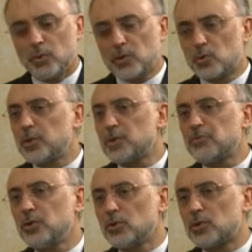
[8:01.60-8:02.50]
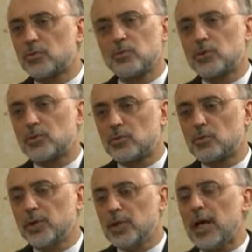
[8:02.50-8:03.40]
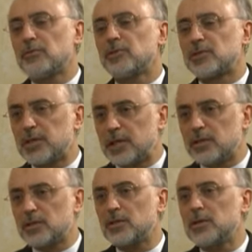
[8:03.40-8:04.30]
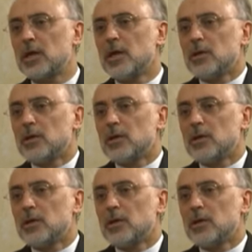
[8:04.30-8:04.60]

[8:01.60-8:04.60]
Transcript: which we refute, which we have stated.